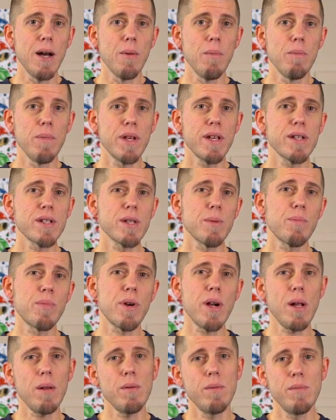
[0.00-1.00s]
because the
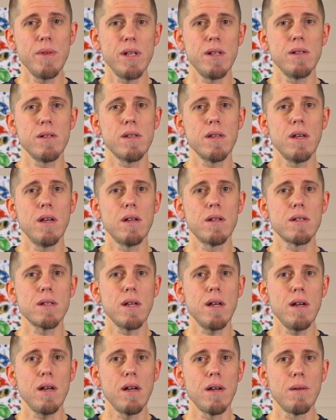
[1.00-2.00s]
problem is that
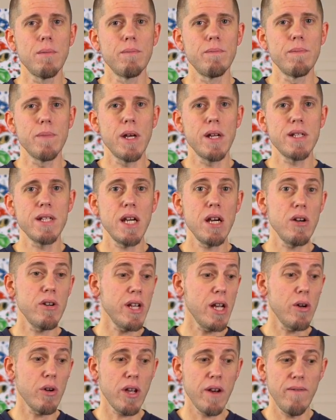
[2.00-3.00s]
a
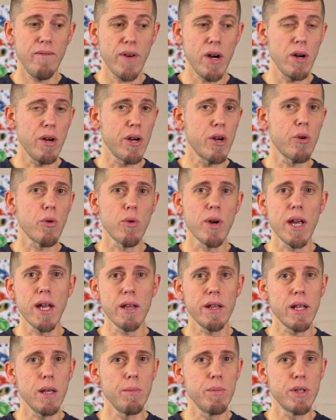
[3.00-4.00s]
teardown can vary
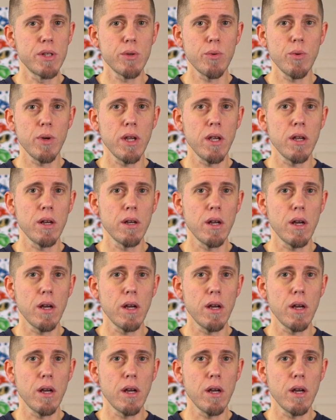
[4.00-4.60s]
greatly between